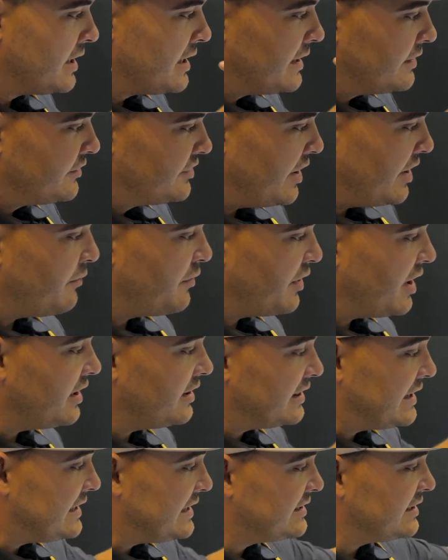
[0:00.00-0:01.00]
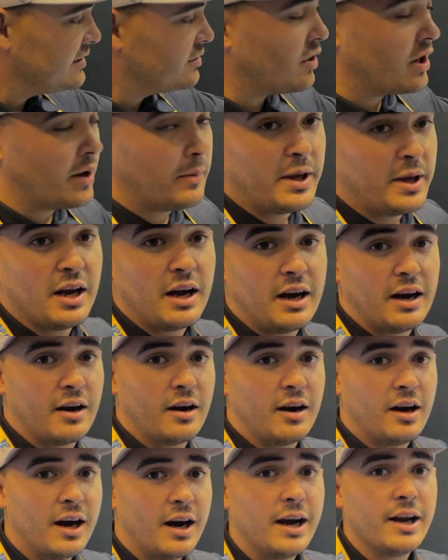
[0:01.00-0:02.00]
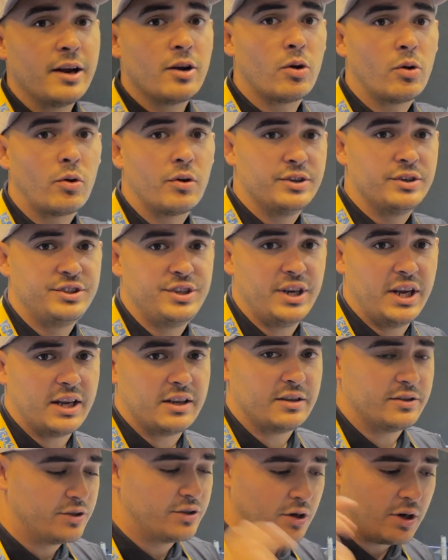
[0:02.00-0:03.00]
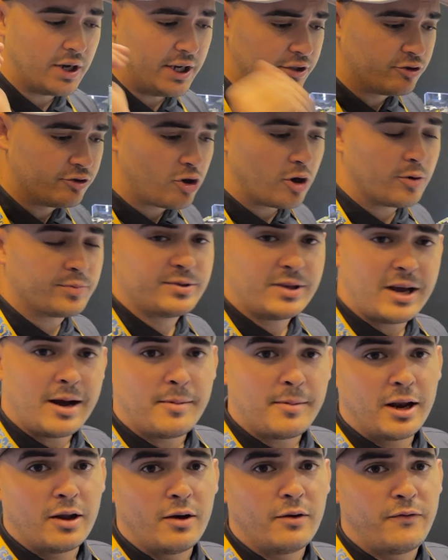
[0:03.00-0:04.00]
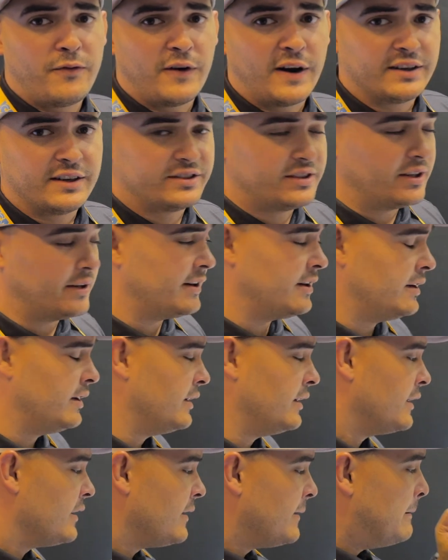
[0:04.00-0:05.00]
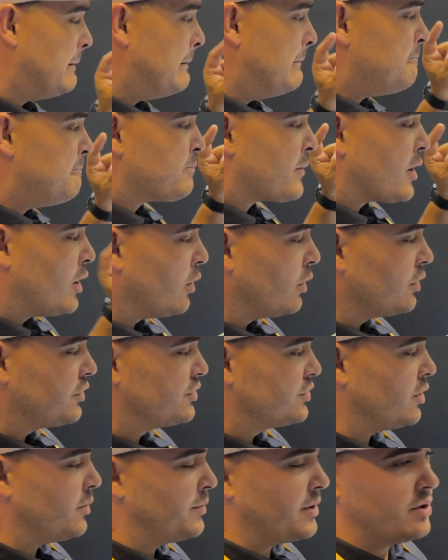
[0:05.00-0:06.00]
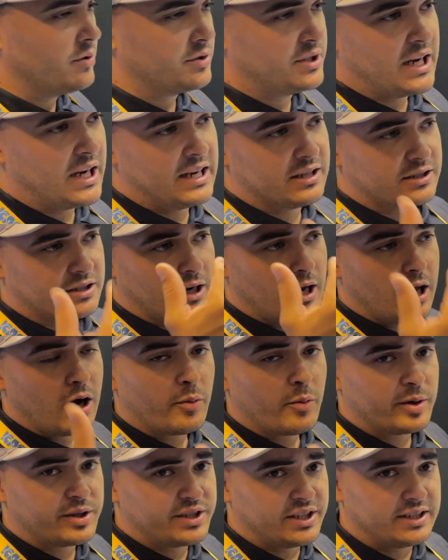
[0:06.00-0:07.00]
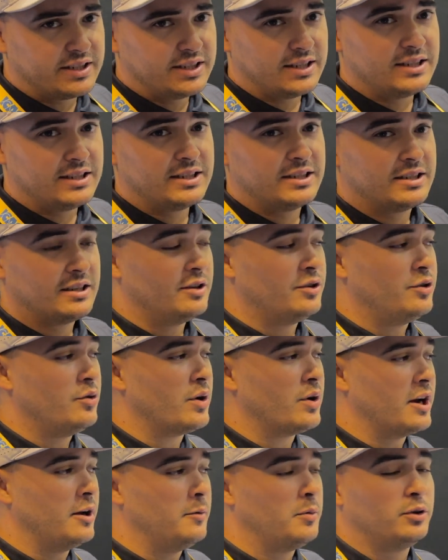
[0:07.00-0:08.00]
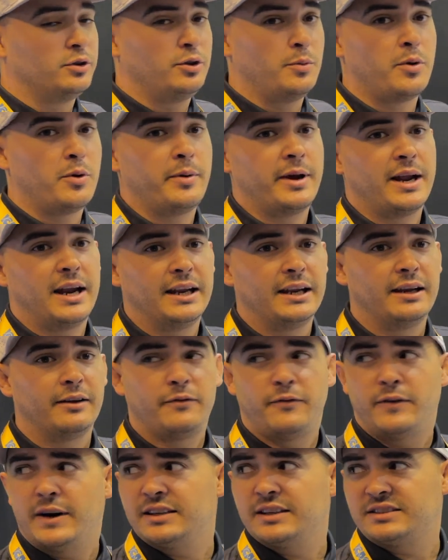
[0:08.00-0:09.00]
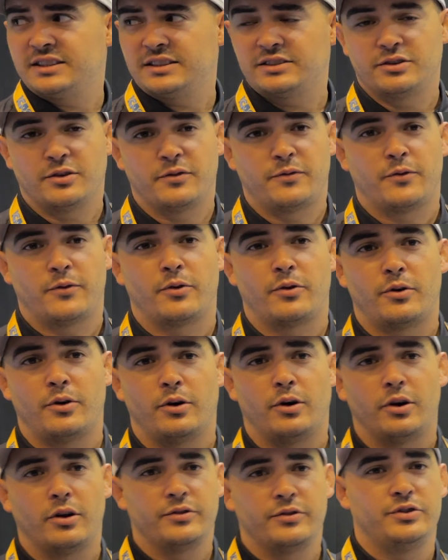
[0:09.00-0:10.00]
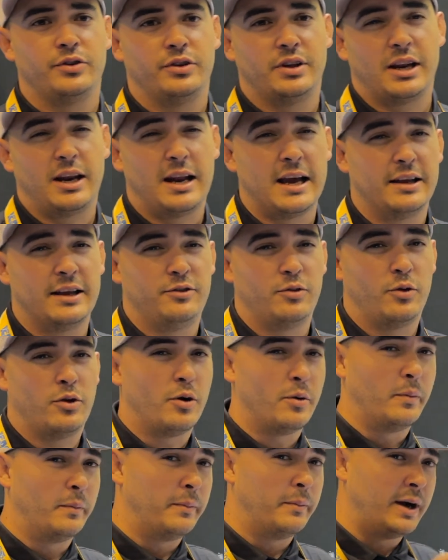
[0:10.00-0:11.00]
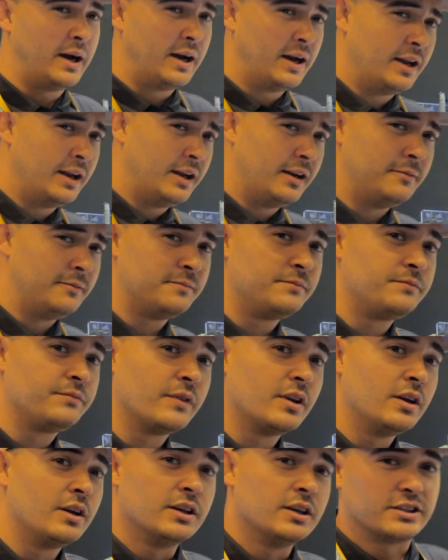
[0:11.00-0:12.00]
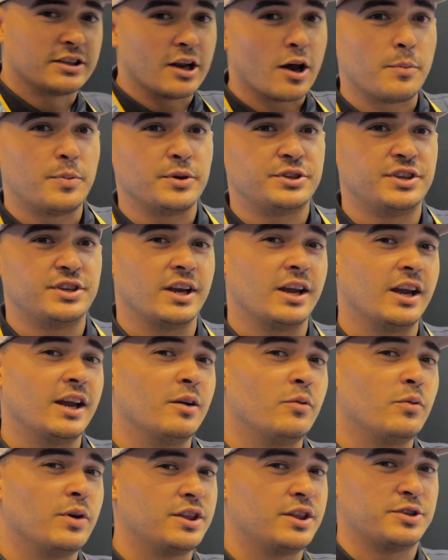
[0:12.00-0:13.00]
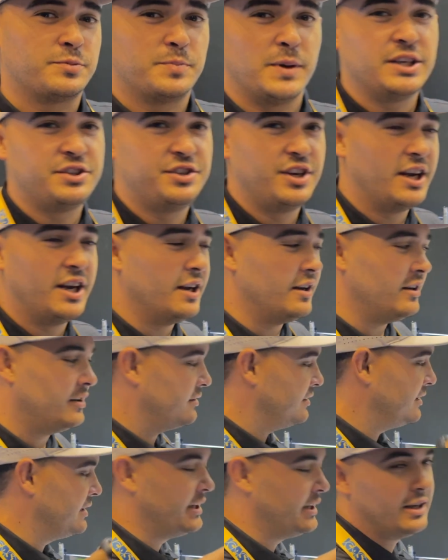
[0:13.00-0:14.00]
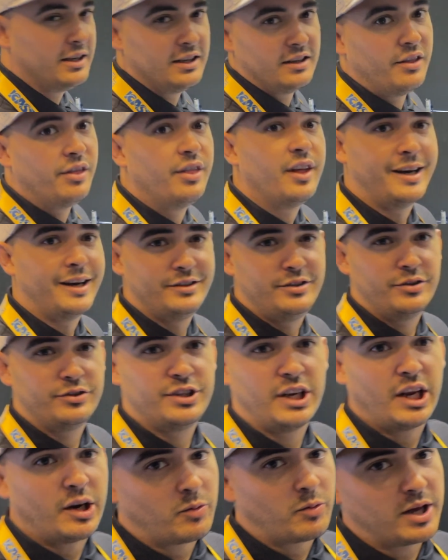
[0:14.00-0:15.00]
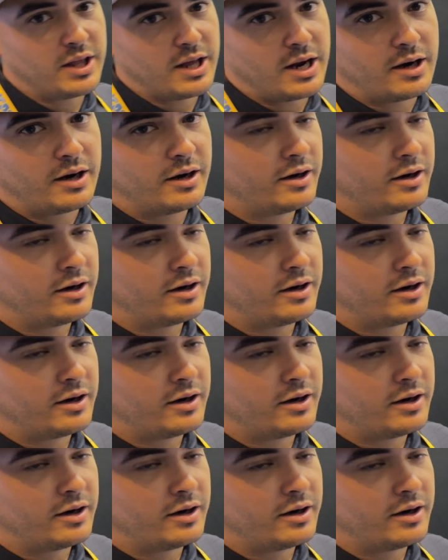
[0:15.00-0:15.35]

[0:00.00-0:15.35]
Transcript: Same thing, this is gonna be our high current jig, so it drops down a lot faster. Also, because it has low resistance, you are able to move it a little faster. So for all of you that like to combine slow pitch jigging with speed jigging, that's your jig right there.